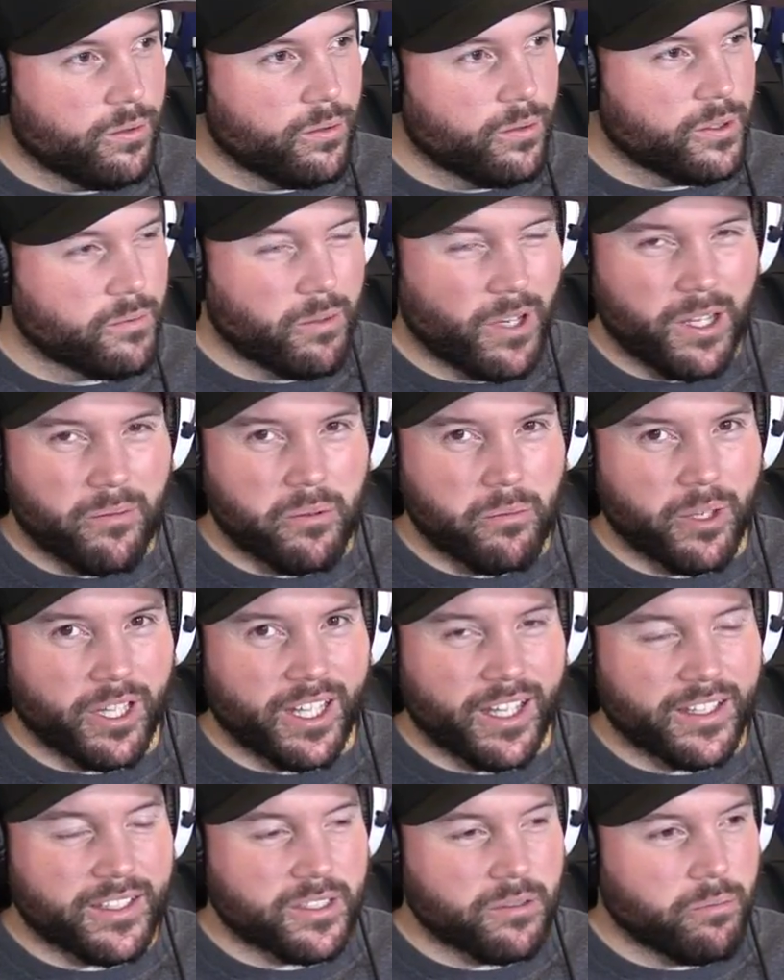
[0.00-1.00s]
It's probably my
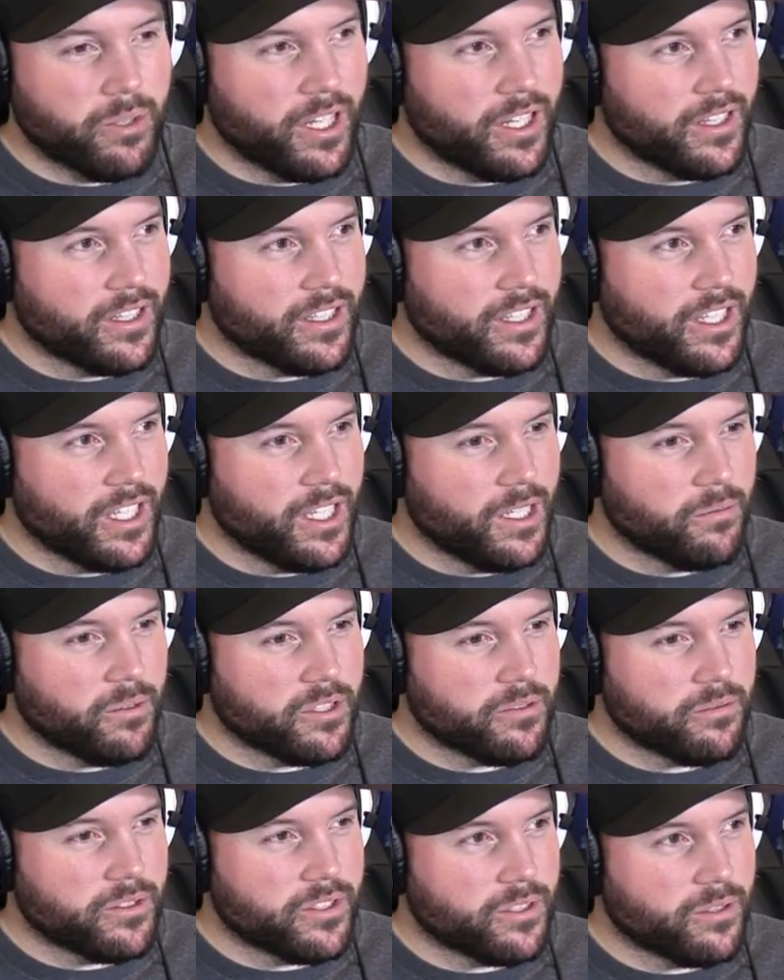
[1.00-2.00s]
last bat of the game
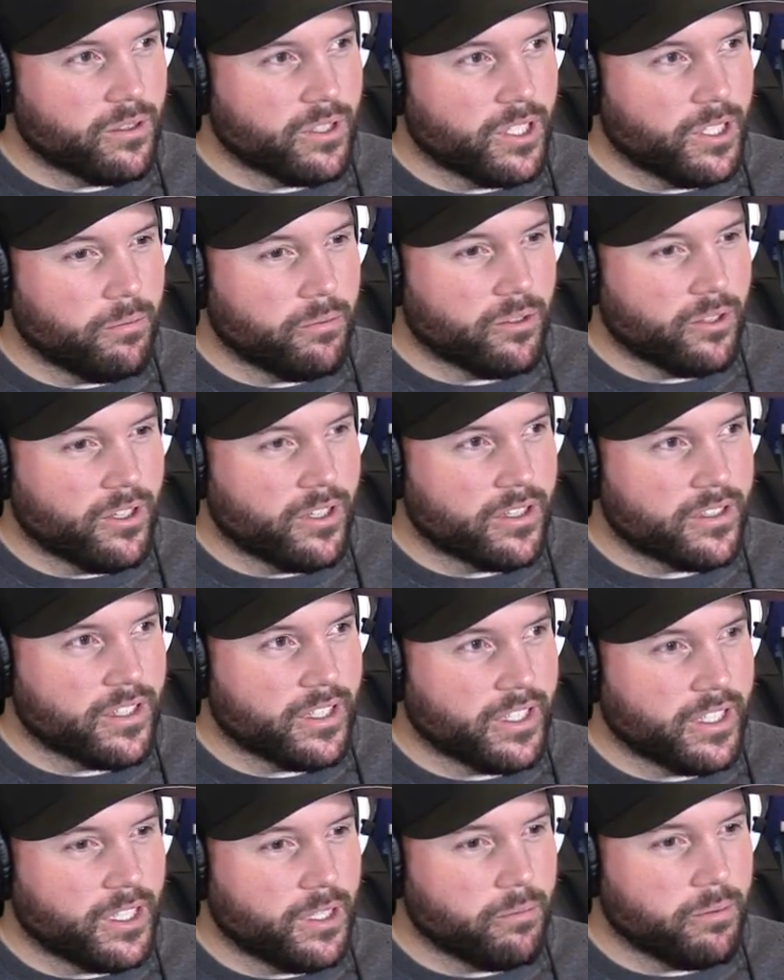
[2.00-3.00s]
unless we score a couple runs I
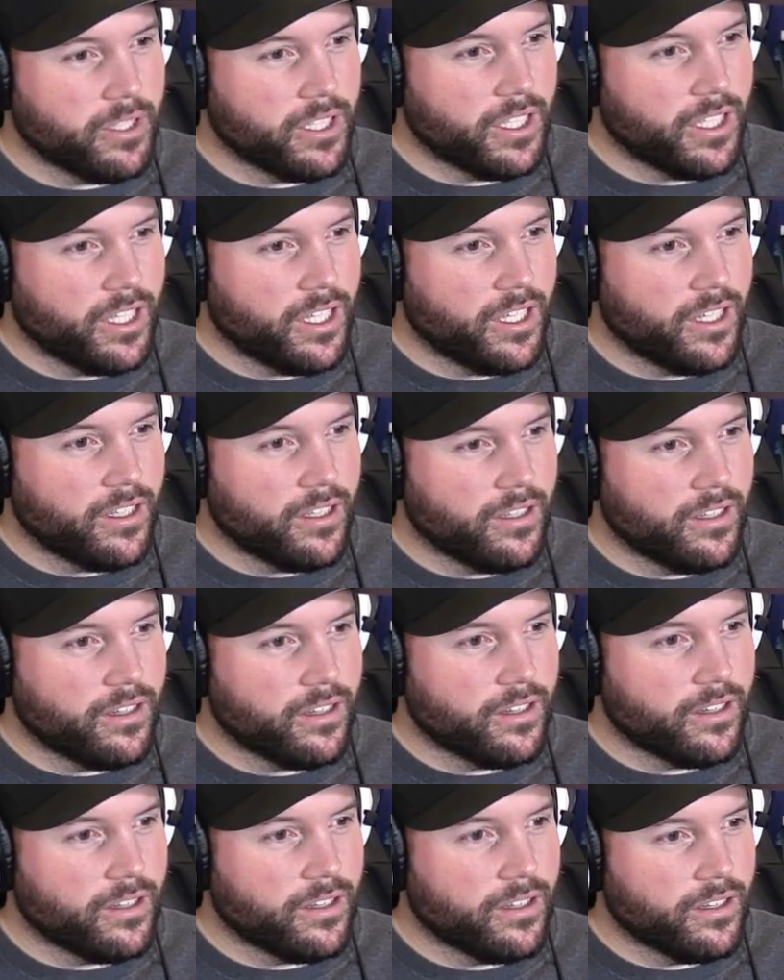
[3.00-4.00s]
get up Here in the comes eighth.
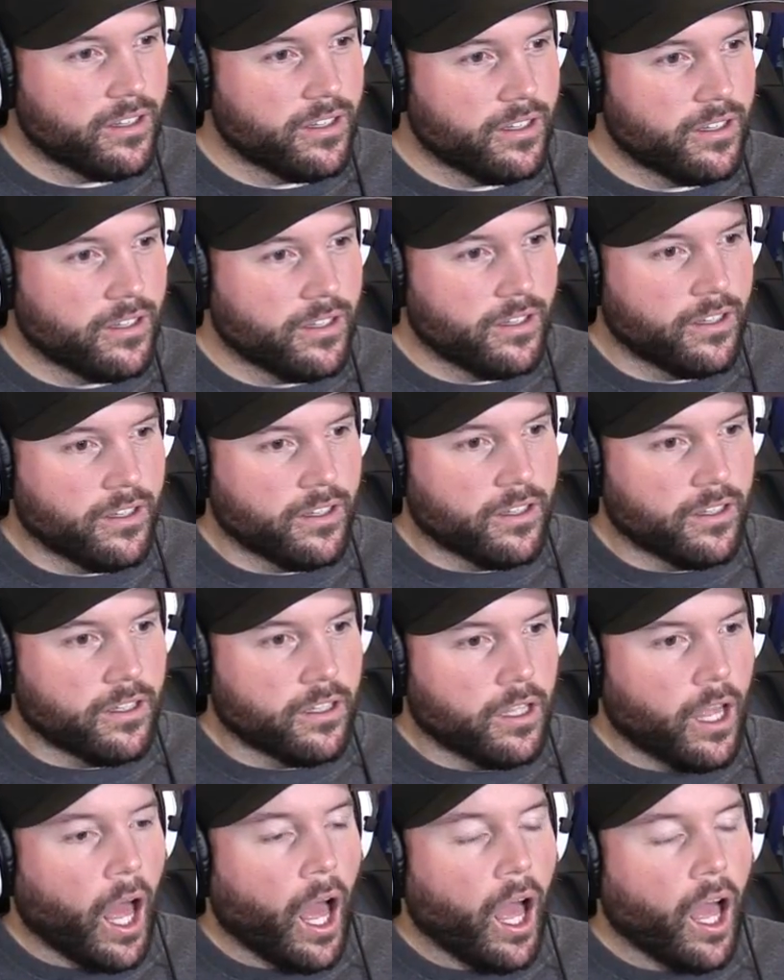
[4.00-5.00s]
the 1-0. Just
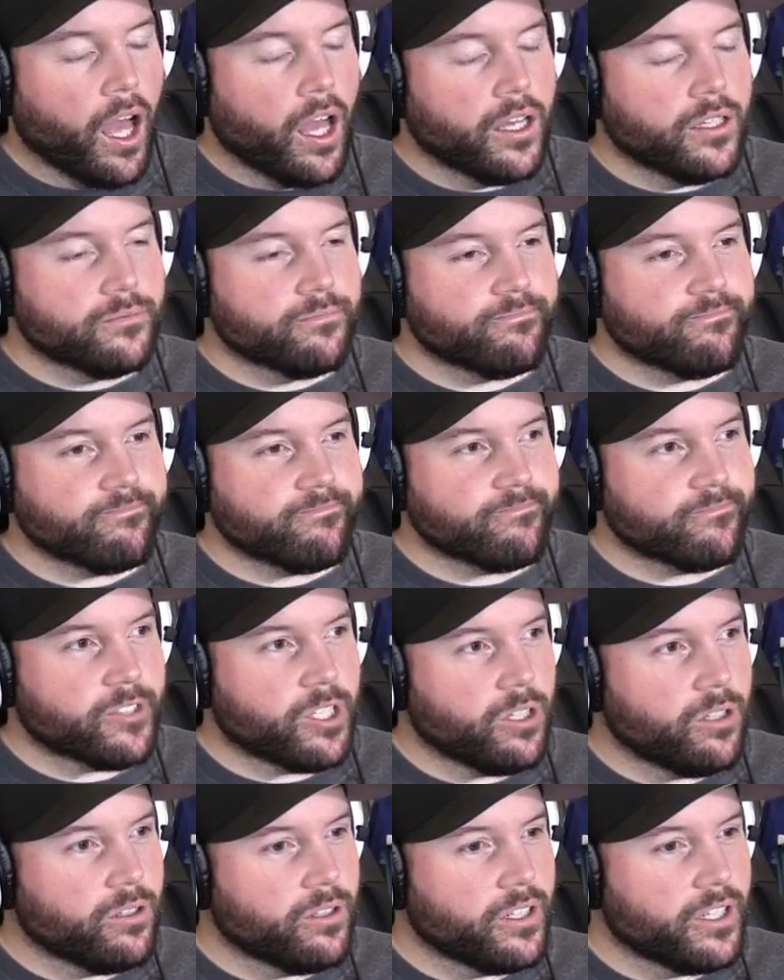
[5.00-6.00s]
does manage to get okay, a
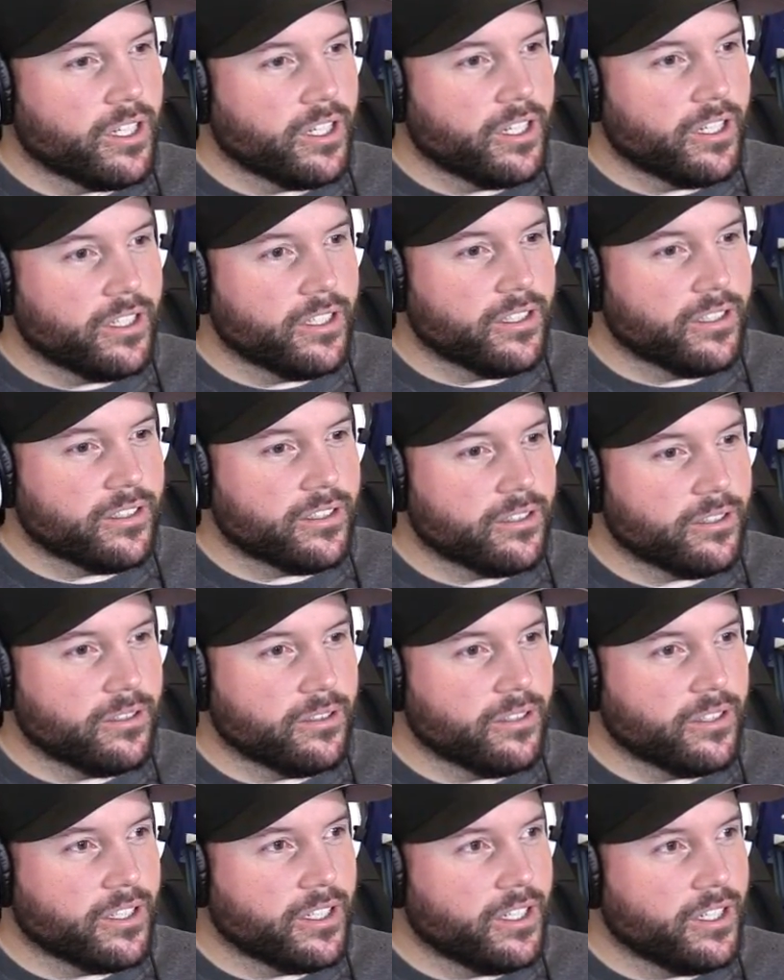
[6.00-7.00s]
piece there as this okay. is
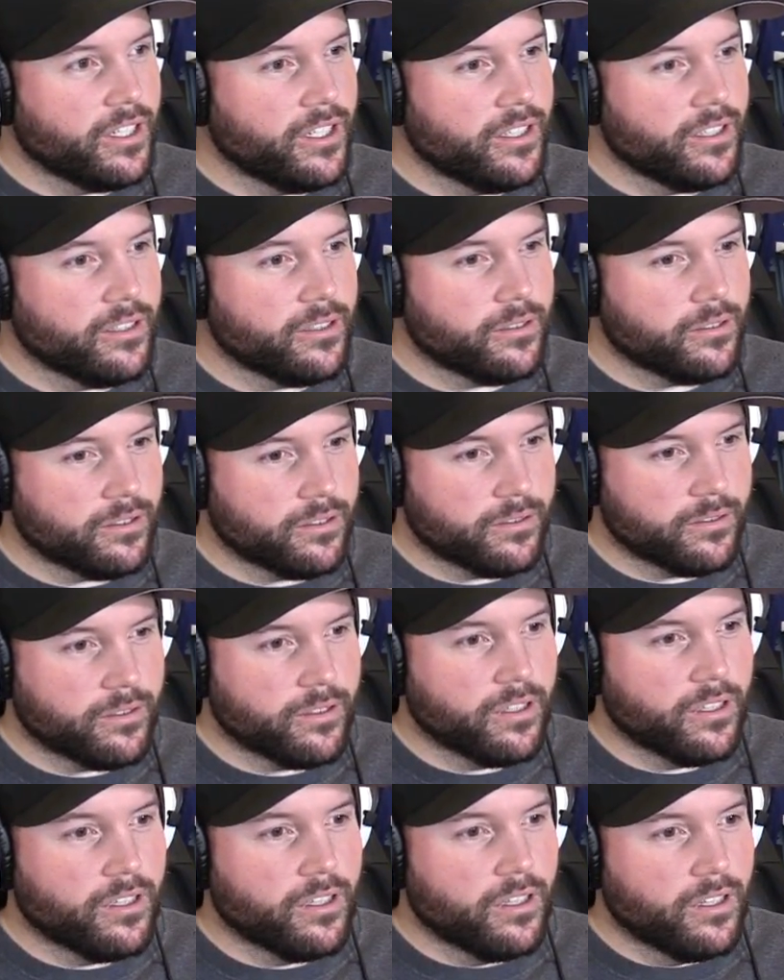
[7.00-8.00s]
bounced
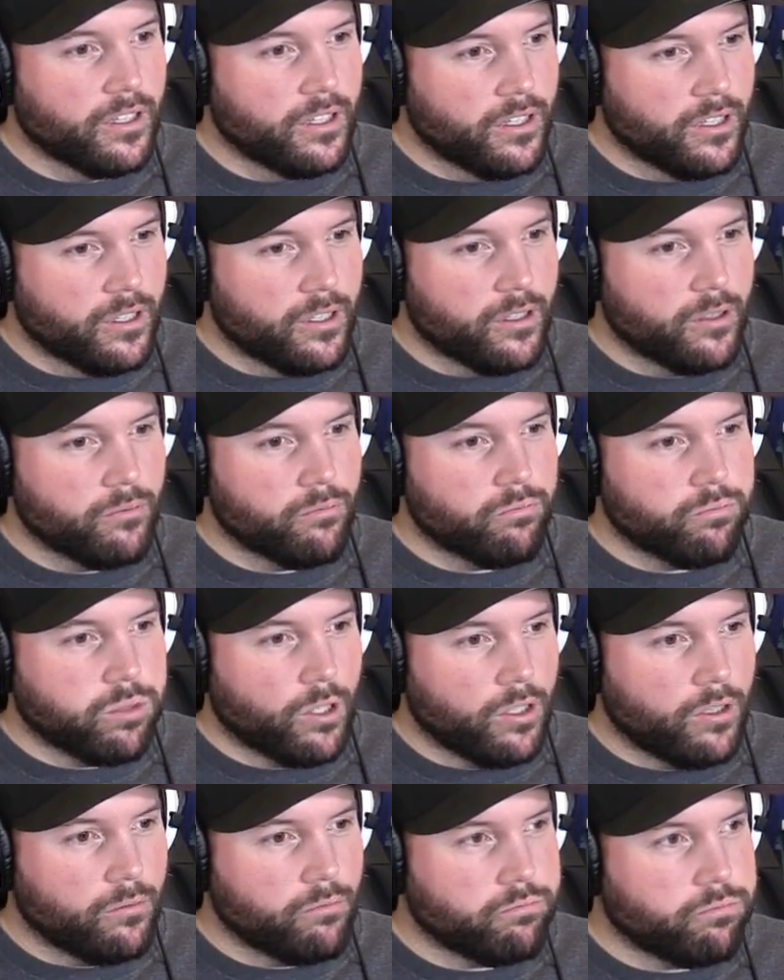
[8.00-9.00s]

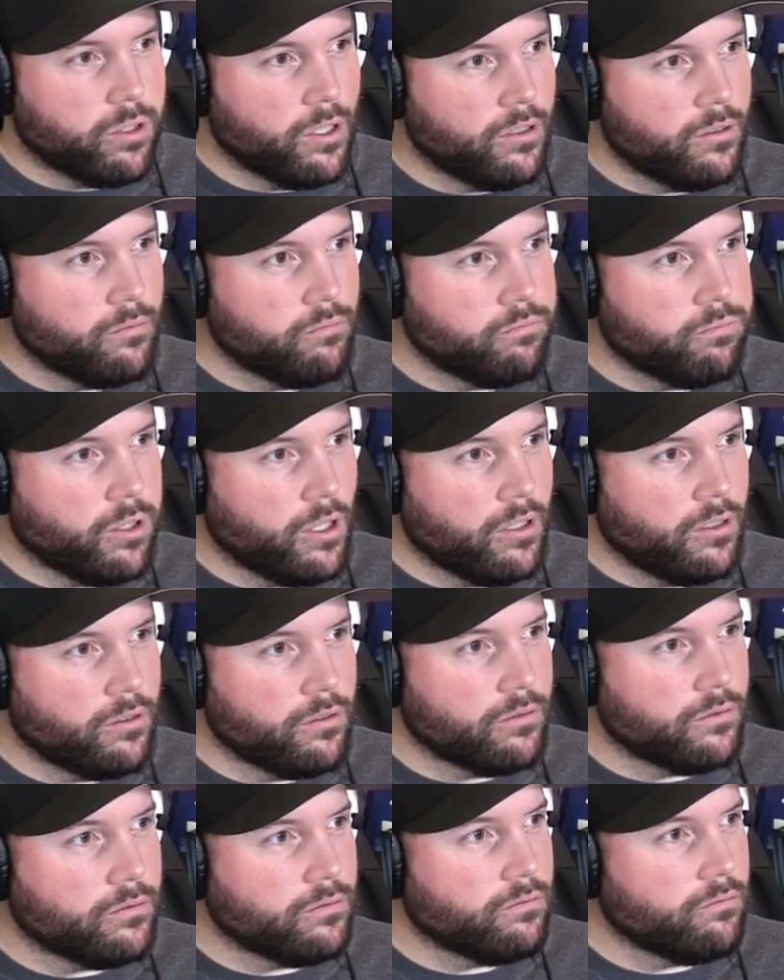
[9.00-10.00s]
Five runs, six
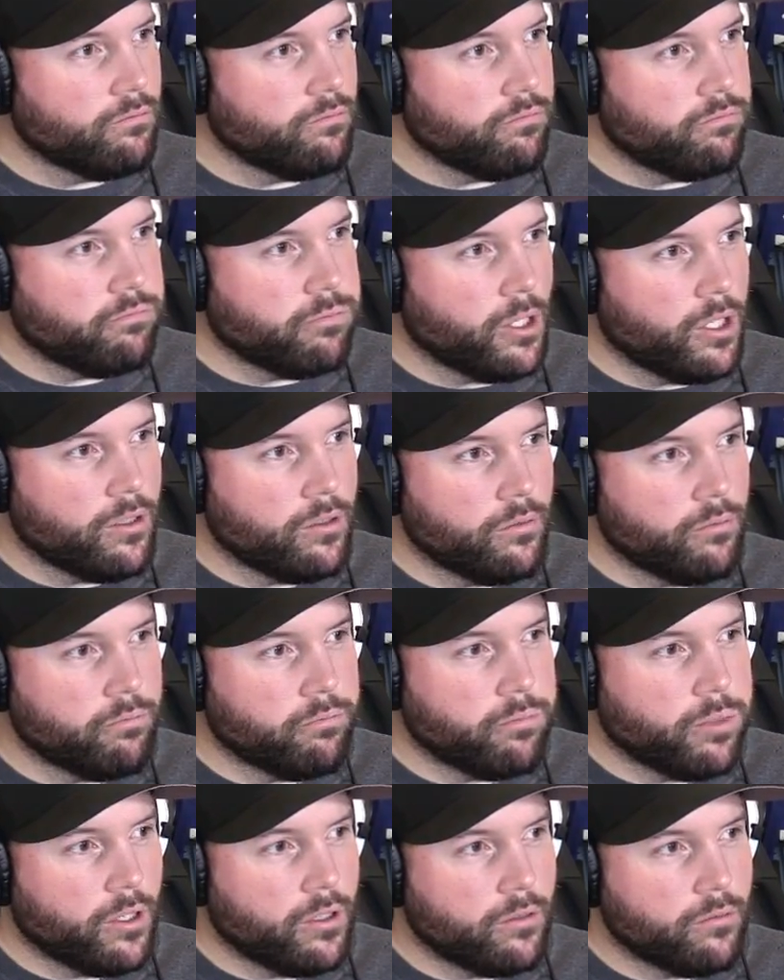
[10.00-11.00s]
hits. no
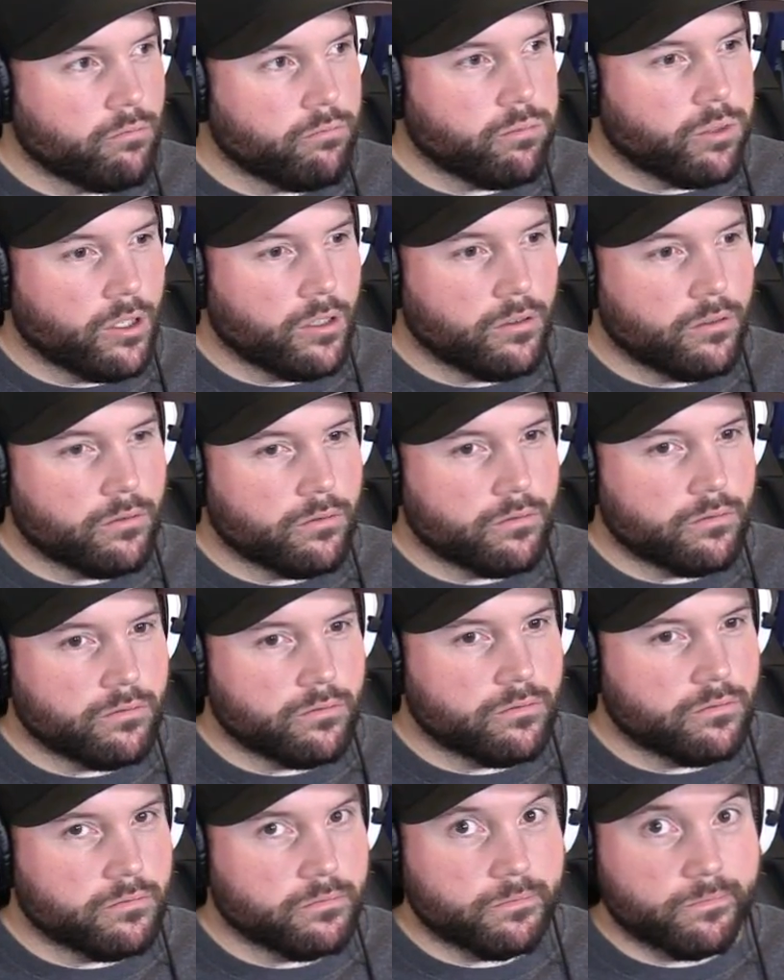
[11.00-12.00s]
errors for the Dodgers
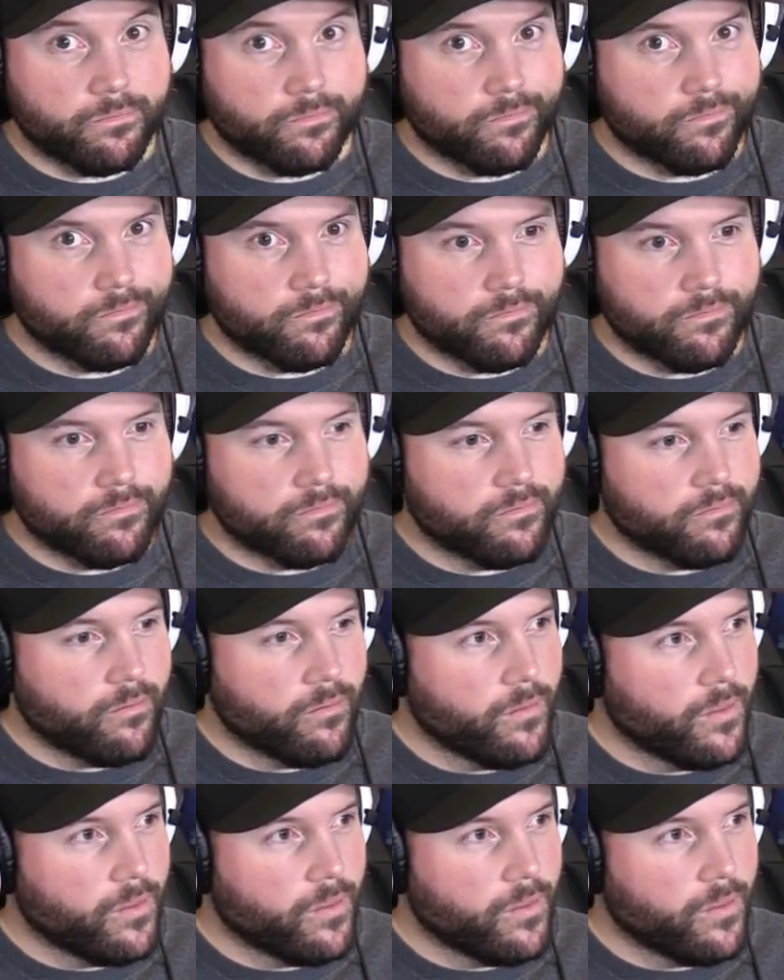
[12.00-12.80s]
thus far.